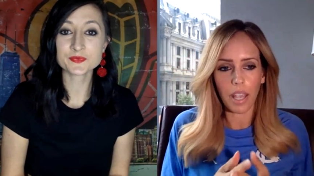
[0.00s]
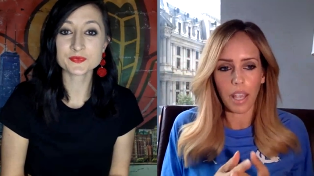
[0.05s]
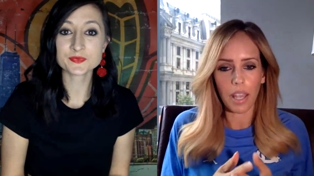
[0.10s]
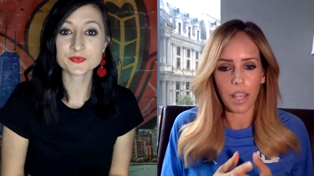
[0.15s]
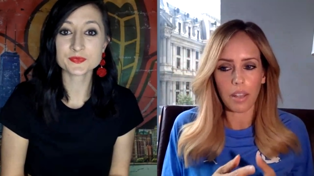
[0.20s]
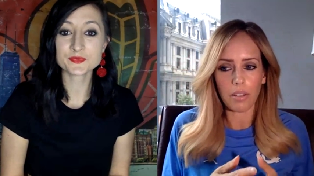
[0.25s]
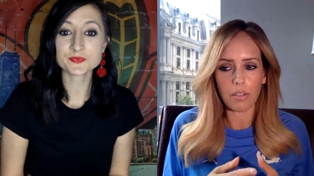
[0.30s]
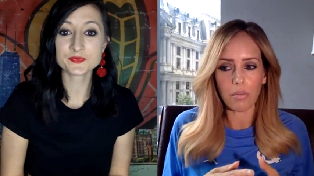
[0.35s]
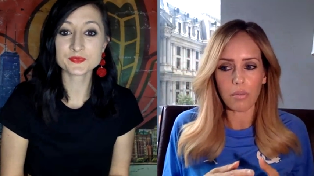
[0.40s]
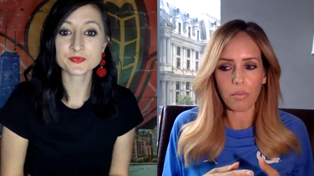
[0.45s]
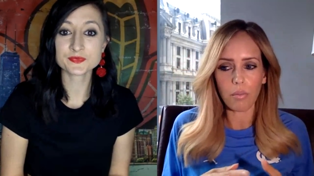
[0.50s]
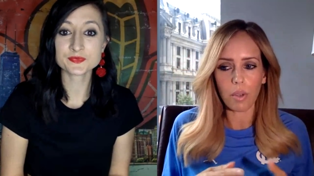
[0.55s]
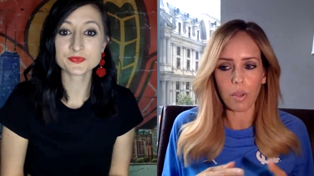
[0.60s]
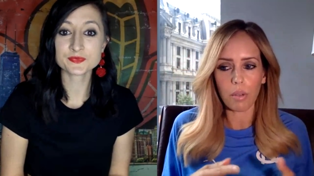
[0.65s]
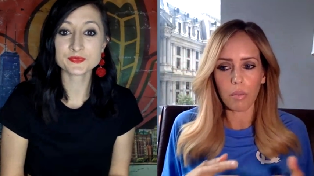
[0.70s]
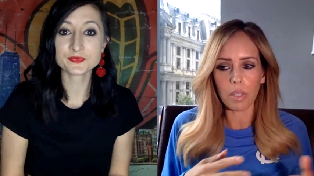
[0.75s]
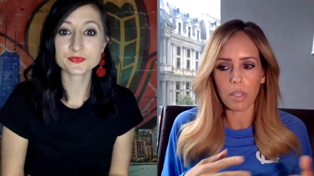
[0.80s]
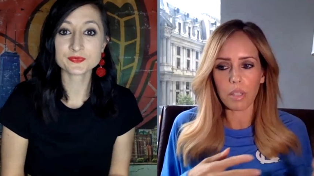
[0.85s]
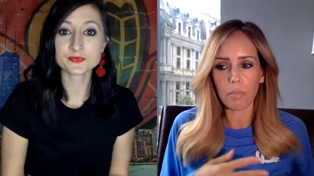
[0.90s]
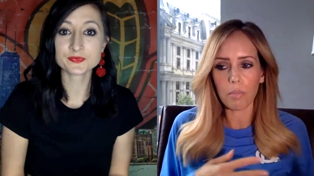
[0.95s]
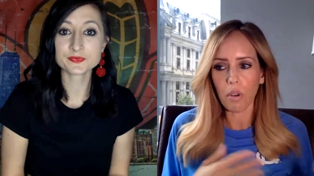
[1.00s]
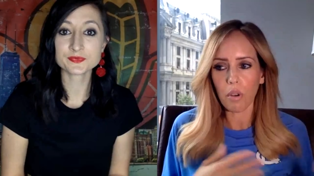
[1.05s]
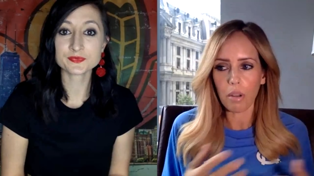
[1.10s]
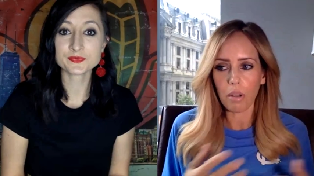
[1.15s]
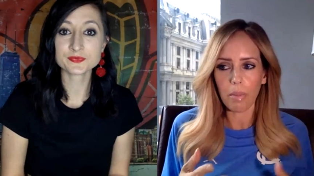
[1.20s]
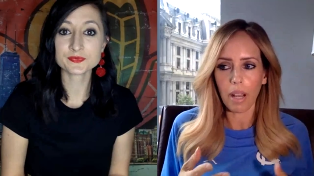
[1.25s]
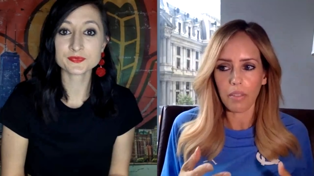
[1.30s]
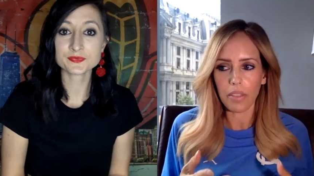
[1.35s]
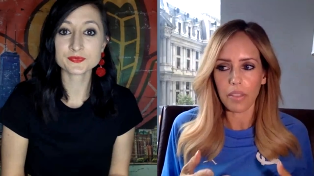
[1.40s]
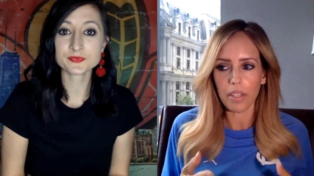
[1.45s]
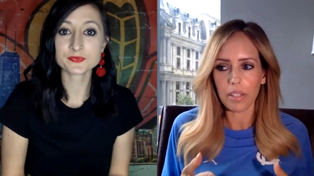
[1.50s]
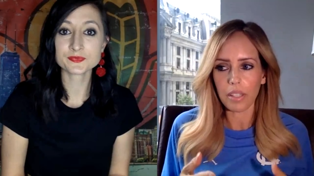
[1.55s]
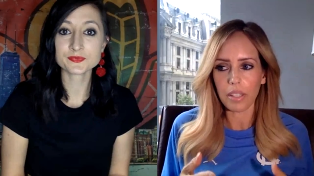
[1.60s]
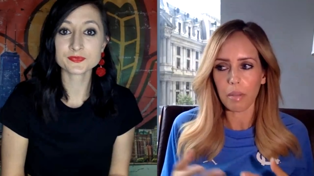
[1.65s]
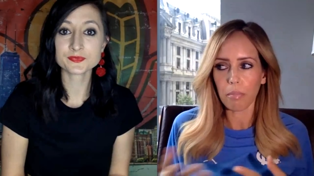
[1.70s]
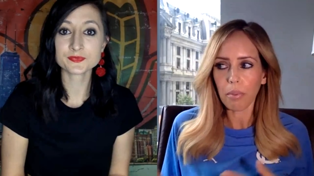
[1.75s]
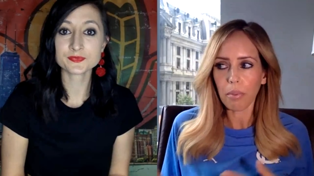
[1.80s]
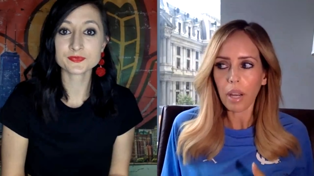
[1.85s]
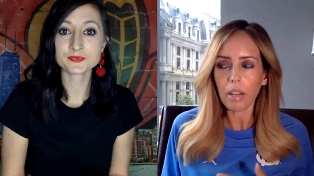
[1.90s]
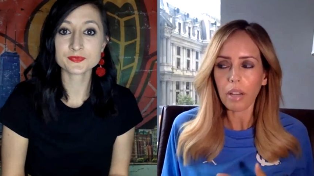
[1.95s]
Speaker 1: And when we spoke about this
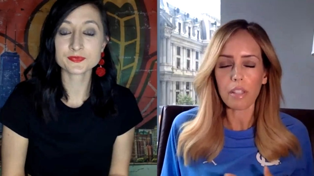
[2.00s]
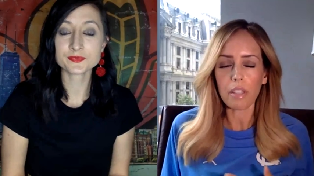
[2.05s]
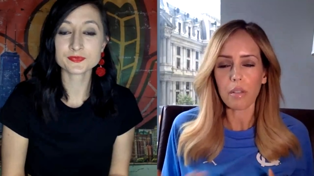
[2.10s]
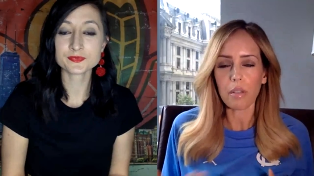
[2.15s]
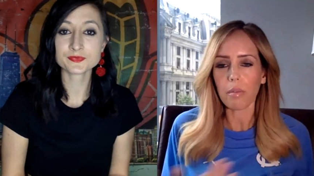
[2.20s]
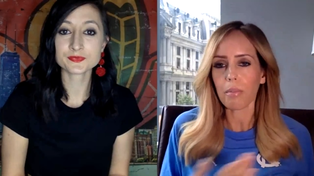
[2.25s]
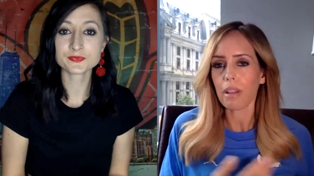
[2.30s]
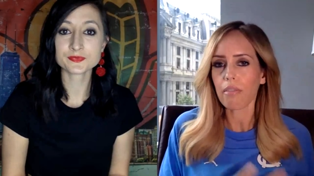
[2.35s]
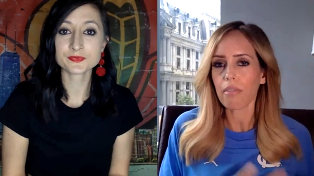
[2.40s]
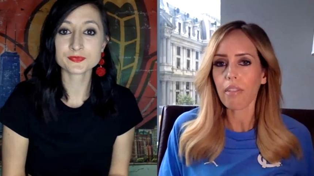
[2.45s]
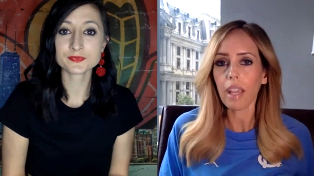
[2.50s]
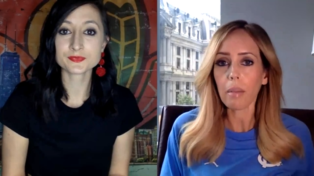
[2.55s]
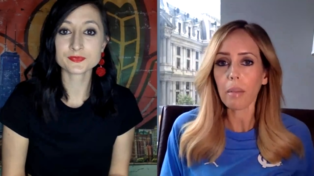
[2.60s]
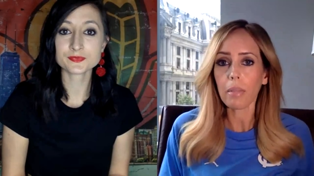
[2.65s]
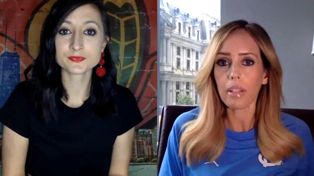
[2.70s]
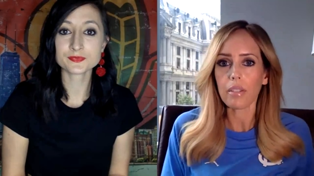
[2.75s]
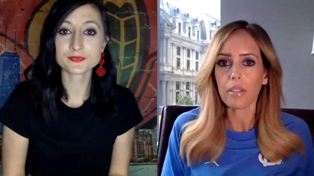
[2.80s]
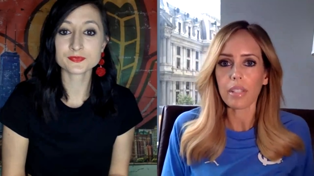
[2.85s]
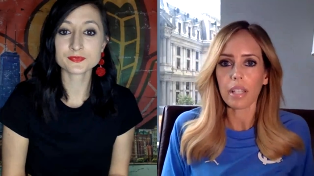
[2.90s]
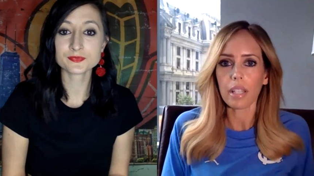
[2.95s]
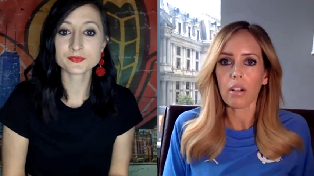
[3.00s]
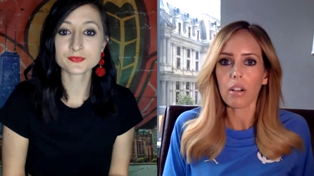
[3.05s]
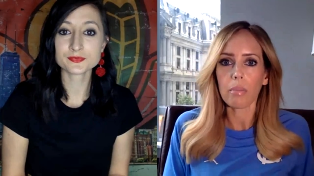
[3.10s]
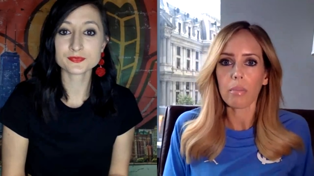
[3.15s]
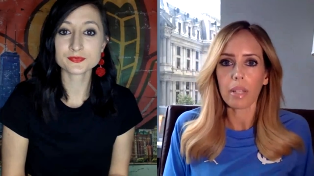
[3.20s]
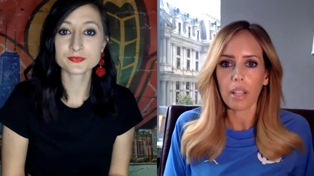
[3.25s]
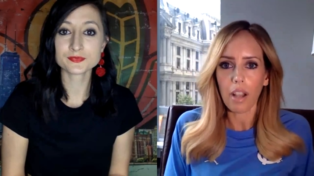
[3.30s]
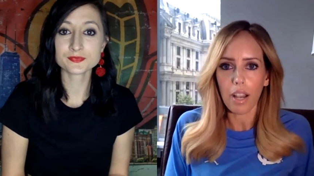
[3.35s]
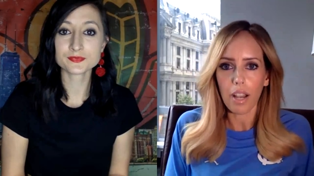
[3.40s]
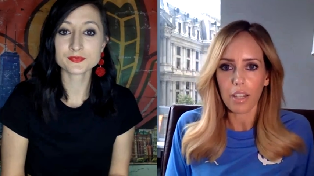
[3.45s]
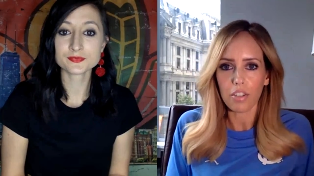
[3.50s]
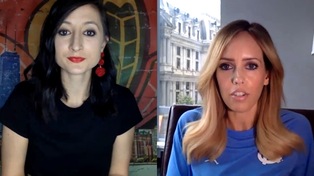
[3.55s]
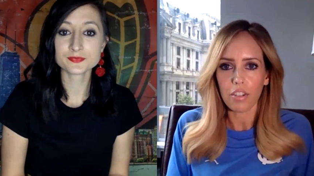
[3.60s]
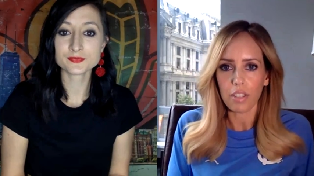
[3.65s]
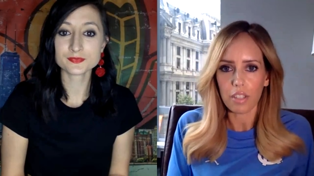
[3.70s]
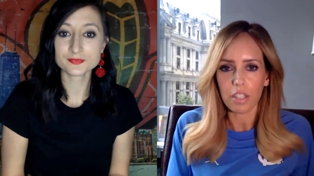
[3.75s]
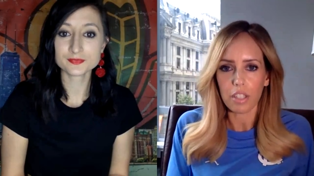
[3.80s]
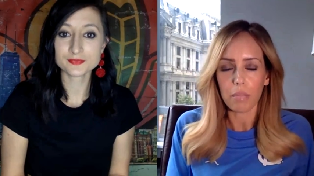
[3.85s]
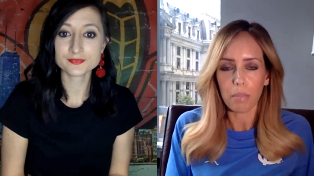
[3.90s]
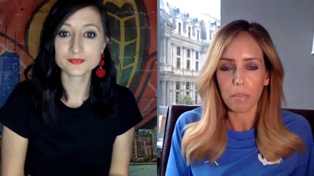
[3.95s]
at breakfast with my family, I was like, oh my gosh,
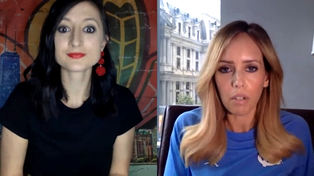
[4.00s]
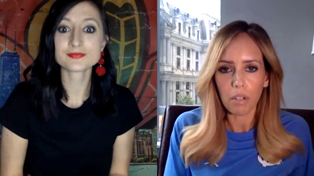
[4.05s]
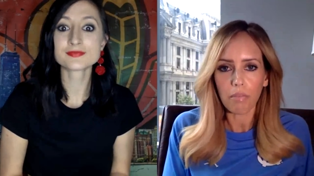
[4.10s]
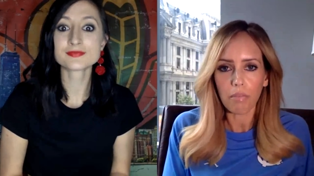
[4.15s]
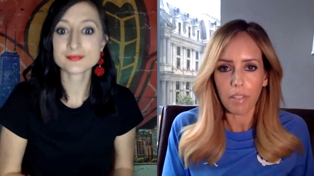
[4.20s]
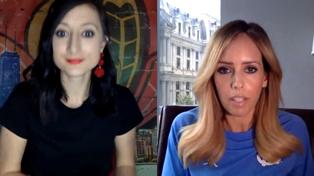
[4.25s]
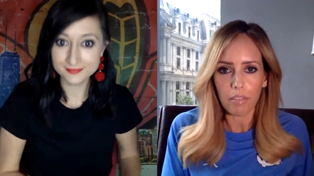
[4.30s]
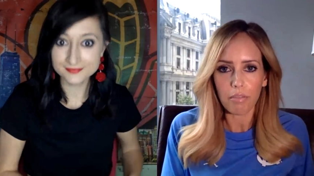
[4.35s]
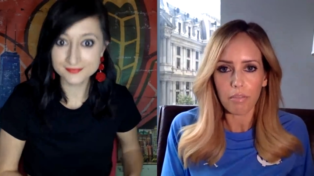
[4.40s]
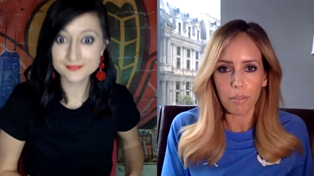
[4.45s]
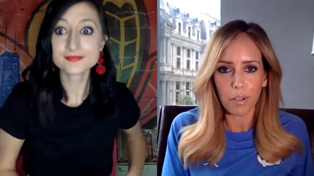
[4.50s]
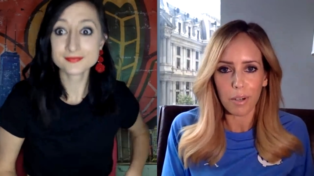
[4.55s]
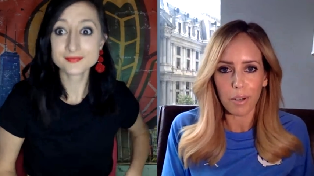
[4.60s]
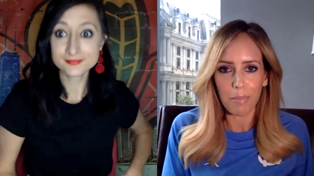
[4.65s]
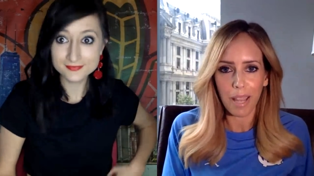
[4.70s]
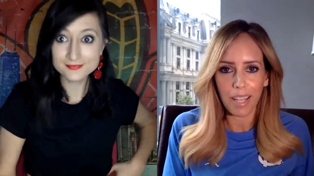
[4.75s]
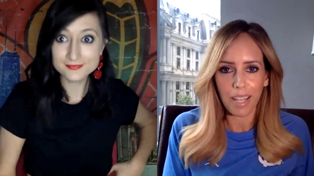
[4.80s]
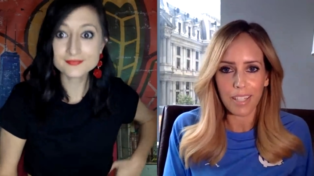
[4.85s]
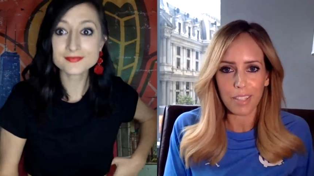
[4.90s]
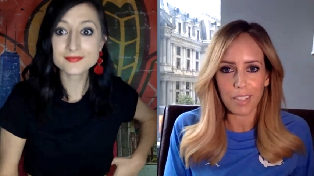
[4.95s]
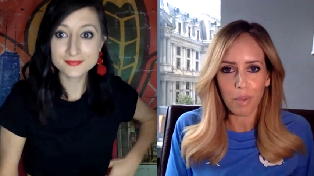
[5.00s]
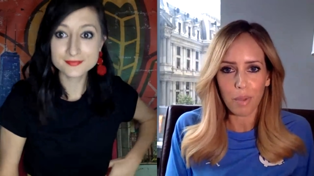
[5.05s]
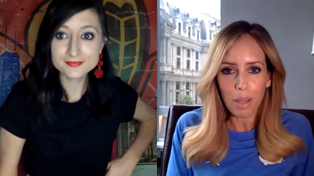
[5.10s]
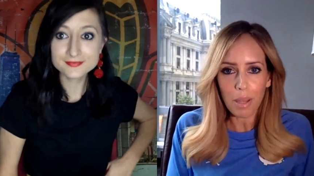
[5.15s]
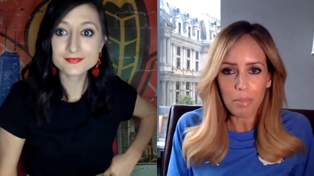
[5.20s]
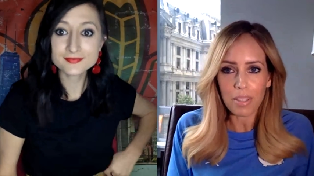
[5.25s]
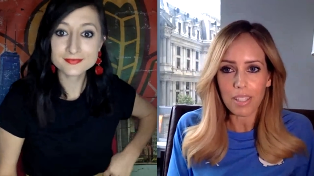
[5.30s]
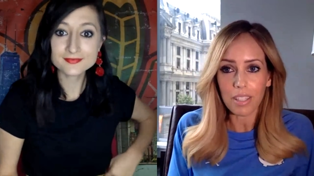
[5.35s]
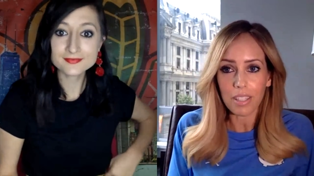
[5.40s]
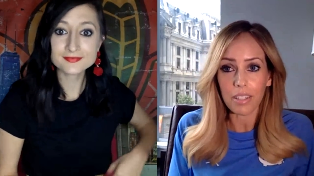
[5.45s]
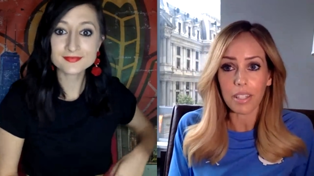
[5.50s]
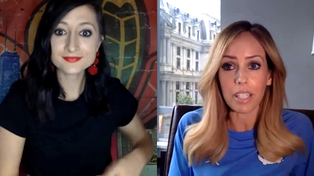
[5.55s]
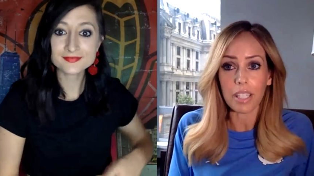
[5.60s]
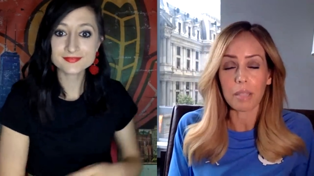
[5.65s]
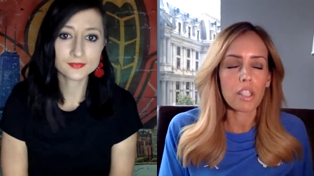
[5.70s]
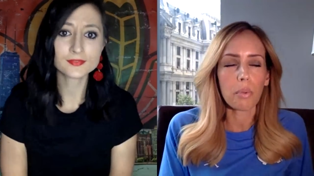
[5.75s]
this is perfect for Amanda's web series.